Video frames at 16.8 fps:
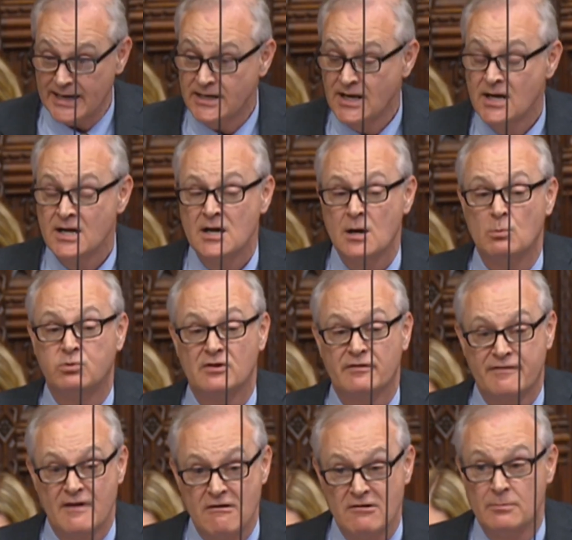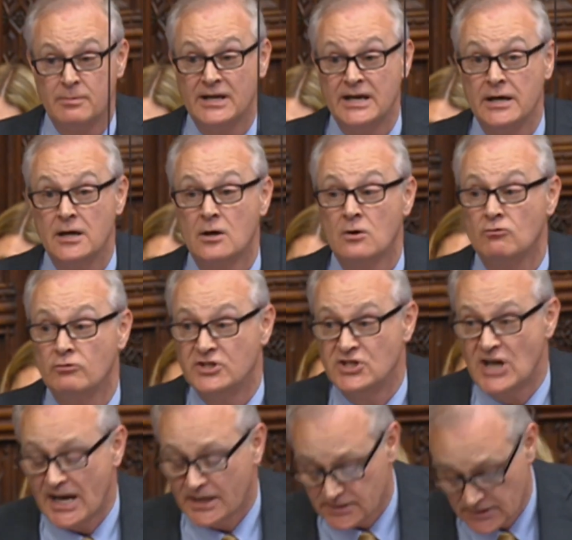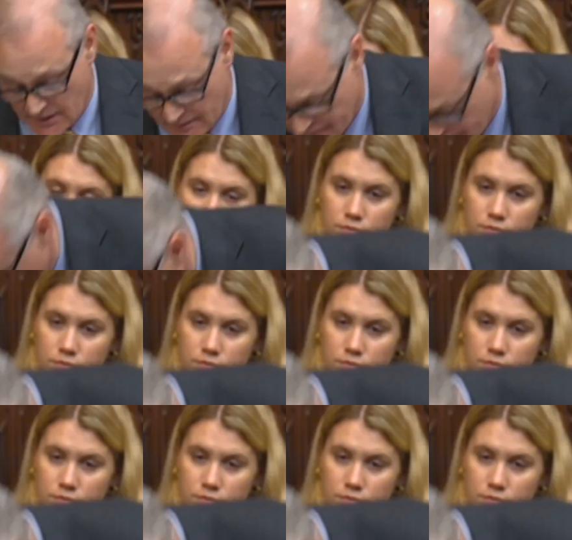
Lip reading: it, and preferably reject it.